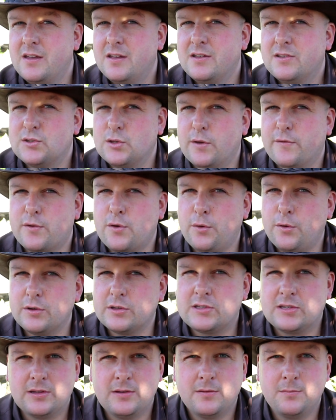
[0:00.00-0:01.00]
So of
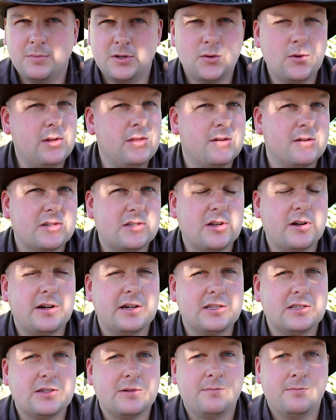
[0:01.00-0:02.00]
course, between those
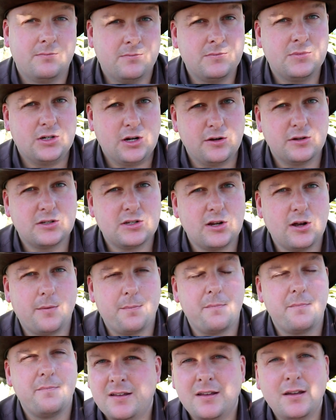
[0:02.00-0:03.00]
signs, don't
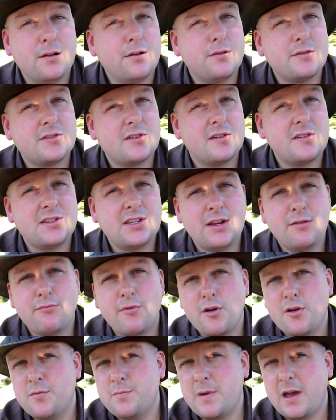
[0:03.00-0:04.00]
stop. You'll also see
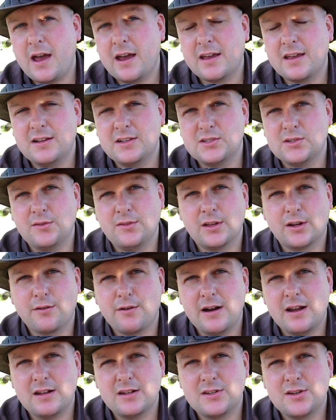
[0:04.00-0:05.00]
road markings on the ground